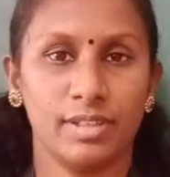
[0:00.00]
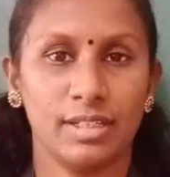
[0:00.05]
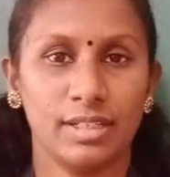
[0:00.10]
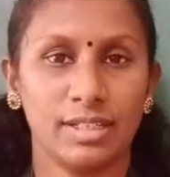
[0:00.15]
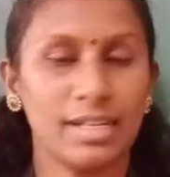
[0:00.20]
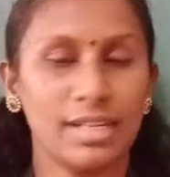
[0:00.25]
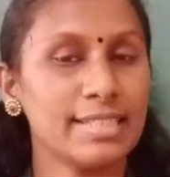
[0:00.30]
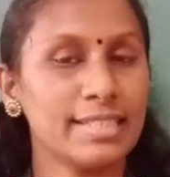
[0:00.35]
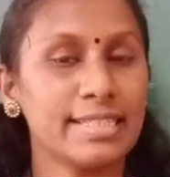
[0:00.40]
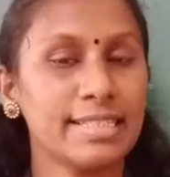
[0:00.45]

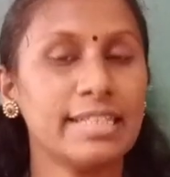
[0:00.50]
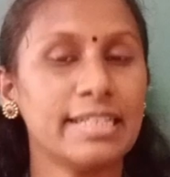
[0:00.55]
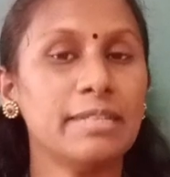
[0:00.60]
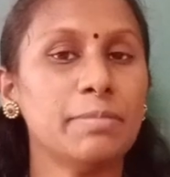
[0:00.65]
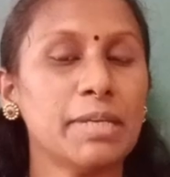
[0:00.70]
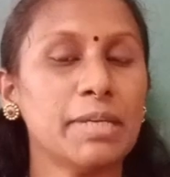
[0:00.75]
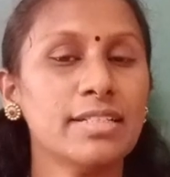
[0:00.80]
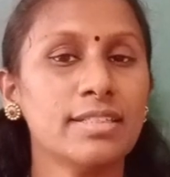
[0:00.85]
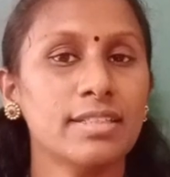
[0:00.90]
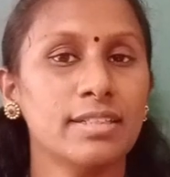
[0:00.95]
Classical
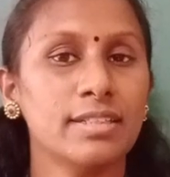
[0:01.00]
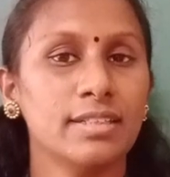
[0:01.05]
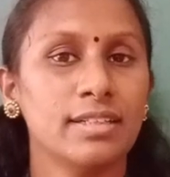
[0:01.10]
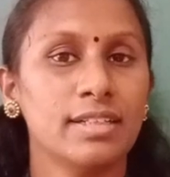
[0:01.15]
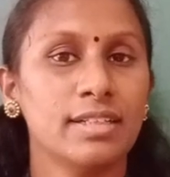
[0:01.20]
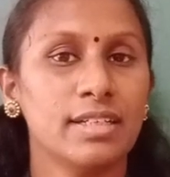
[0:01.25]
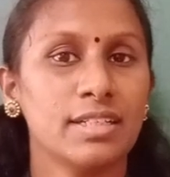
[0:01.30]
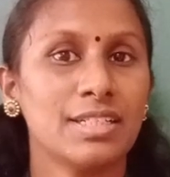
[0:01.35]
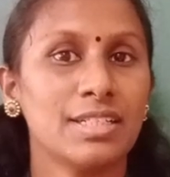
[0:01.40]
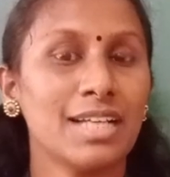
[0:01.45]
means
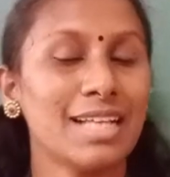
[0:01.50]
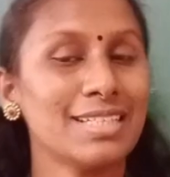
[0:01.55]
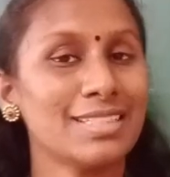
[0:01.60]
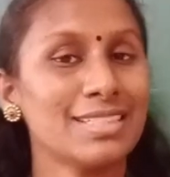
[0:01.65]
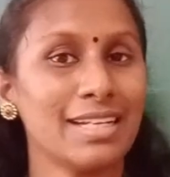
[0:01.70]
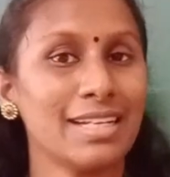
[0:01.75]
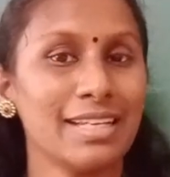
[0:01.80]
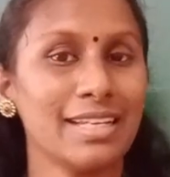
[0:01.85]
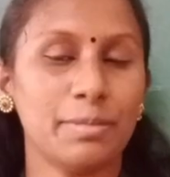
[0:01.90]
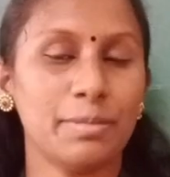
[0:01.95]

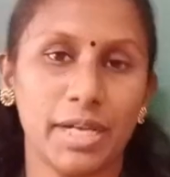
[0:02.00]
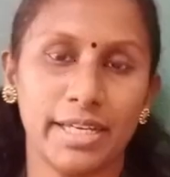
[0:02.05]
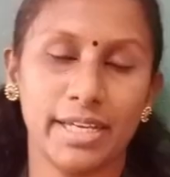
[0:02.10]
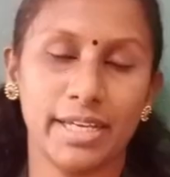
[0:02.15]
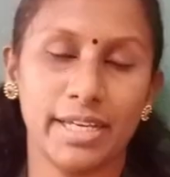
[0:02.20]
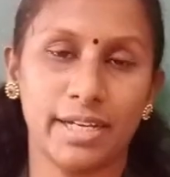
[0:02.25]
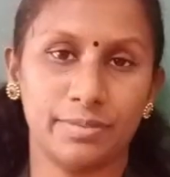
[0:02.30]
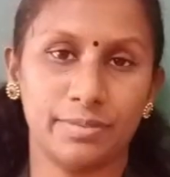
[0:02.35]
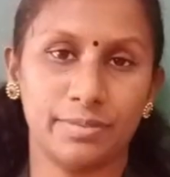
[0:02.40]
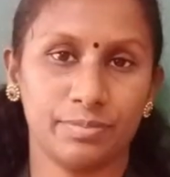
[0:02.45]

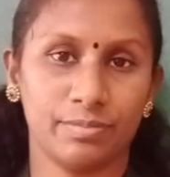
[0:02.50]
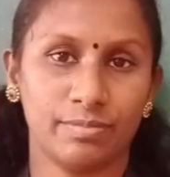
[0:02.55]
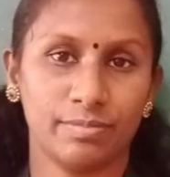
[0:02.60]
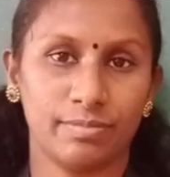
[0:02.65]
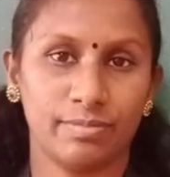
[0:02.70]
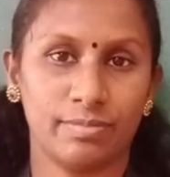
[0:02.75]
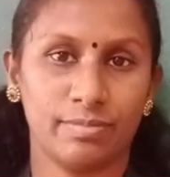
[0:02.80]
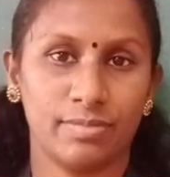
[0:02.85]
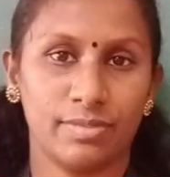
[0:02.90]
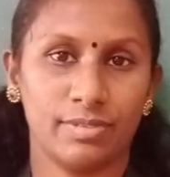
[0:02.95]
Shastriyamaya,
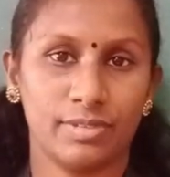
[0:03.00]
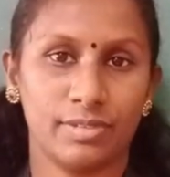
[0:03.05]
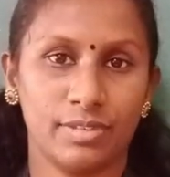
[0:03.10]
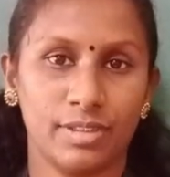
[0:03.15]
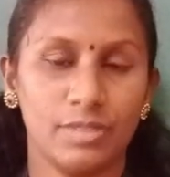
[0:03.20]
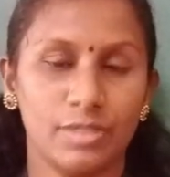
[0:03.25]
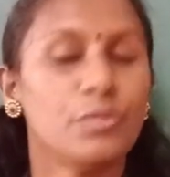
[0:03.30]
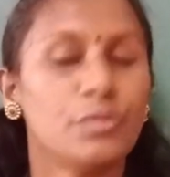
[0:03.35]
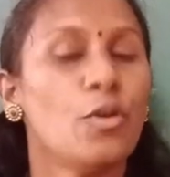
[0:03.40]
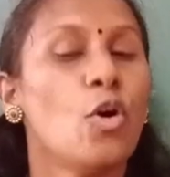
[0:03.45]

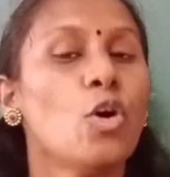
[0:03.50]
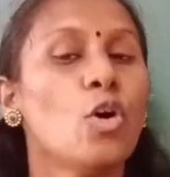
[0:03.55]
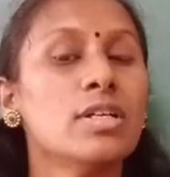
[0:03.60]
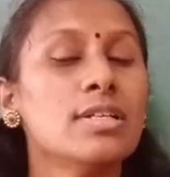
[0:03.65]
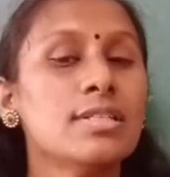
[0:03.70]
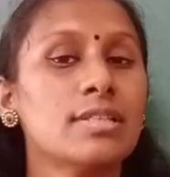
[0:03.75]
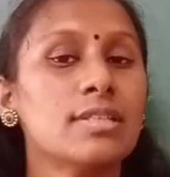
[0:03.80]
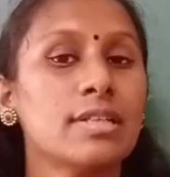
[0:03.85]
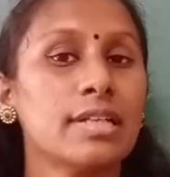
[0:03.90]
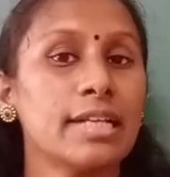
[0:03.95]
and folk
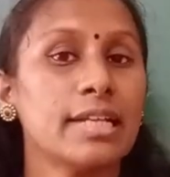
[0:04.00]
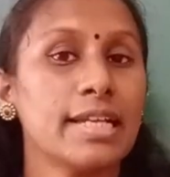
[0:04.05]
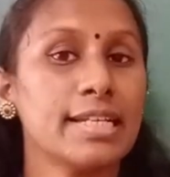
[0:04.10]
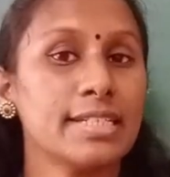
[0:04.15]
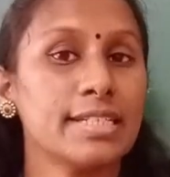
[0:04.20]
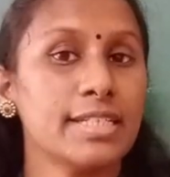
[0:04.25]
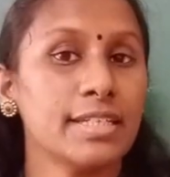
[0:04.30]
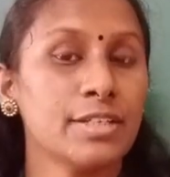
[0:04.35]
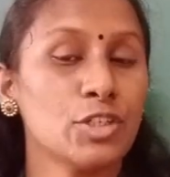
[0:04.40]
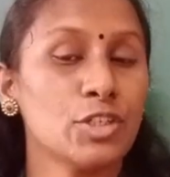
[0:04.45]
is
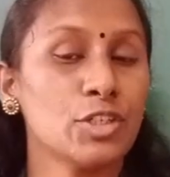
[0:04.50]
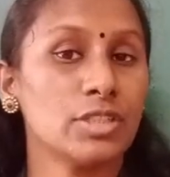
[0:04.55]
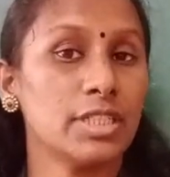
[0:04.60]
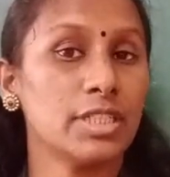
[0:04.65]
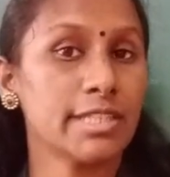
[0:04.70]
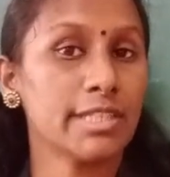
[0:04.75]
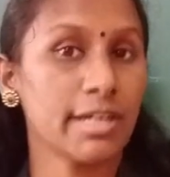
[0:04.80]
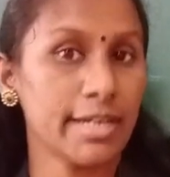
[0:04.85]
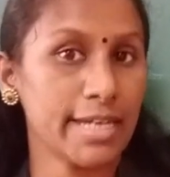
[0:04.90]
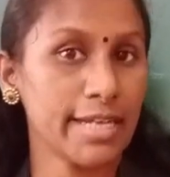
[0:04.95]
relating to
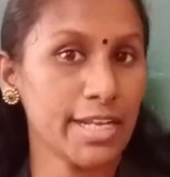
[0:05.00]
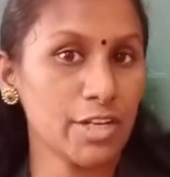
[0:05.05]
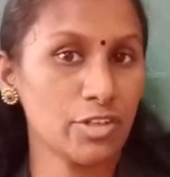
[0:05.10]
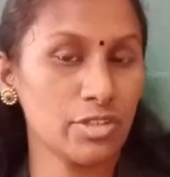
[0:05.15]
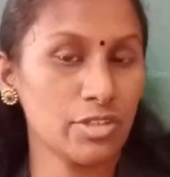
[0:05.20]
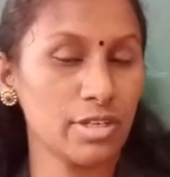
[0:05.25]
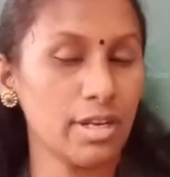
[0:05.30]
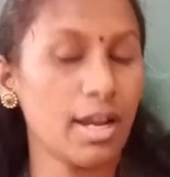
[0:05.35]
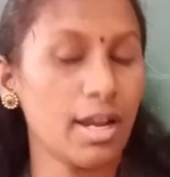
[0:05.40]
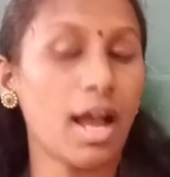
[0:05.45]
the
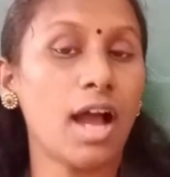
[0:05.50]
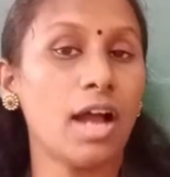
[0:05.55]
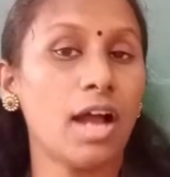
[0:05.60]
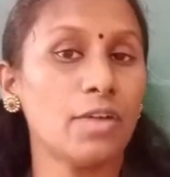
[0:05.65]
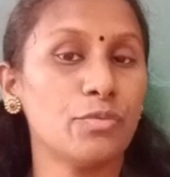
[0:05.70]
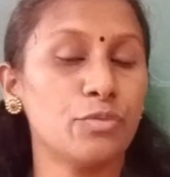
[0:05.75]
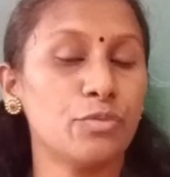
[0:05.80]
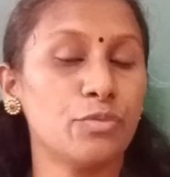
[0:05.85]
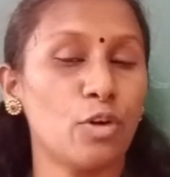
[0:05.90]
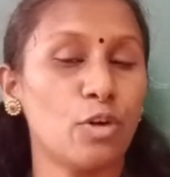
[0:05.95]
traditional
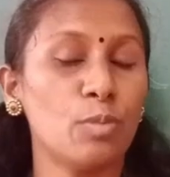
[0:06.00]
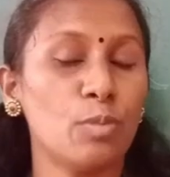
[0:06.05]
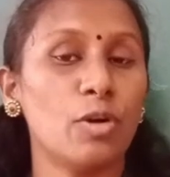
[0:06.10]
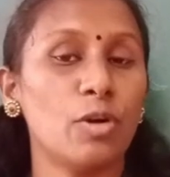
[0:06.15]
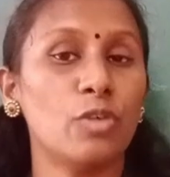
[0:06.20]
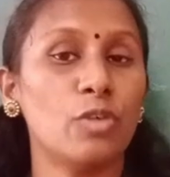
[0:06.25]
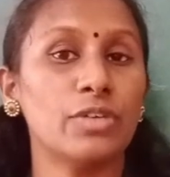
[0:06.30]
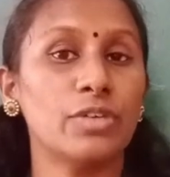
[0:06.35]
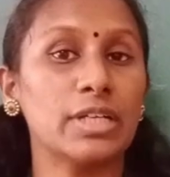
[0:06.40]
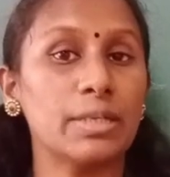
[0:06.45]
art form
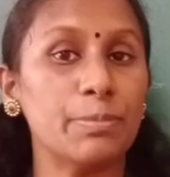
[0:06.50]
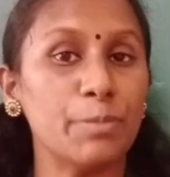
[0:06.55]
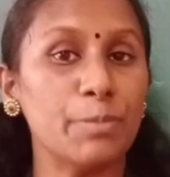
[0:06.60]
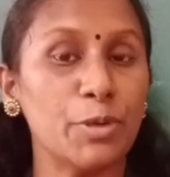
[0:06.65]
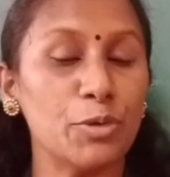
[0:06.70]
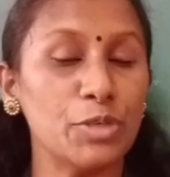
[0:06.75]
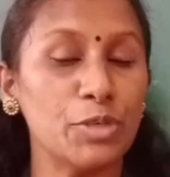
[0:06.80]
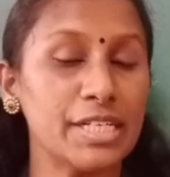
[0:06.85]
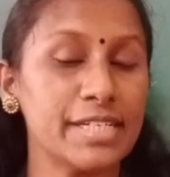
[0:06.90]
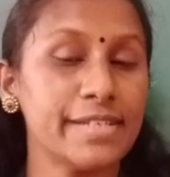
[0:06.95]
of a
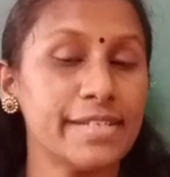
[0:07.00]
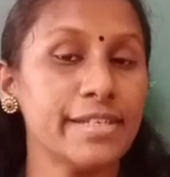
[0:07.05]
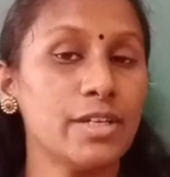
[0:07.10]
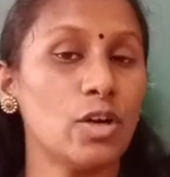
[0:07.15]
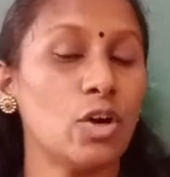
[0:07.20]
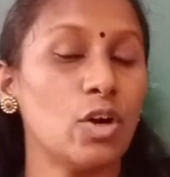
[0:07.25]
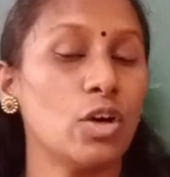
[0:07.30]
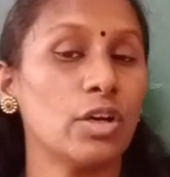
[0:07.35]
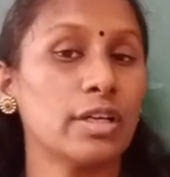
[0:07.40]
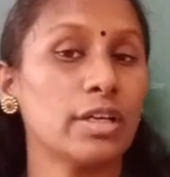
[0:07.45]
community
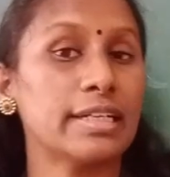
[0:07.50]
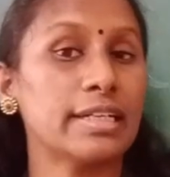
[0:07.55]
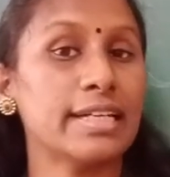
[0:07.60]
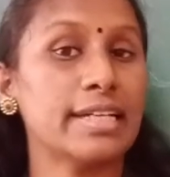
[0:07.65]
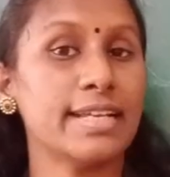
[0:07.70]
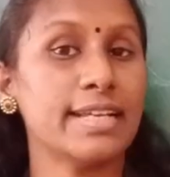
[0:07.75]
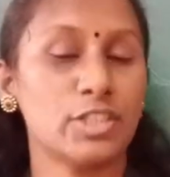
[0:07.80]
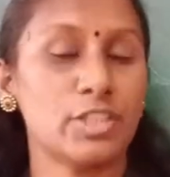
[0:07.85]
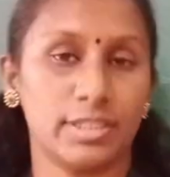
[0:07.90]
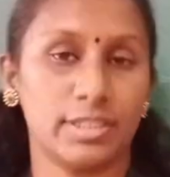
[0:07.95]
or
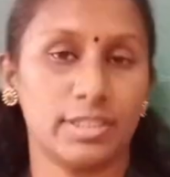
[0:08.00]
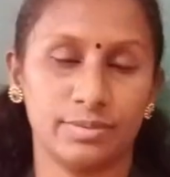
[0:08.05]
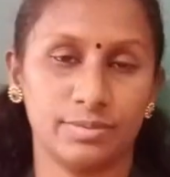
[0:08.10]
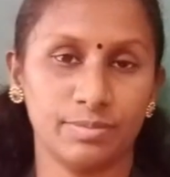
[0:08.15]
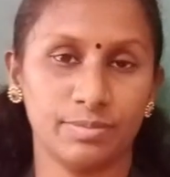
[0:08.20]
nation,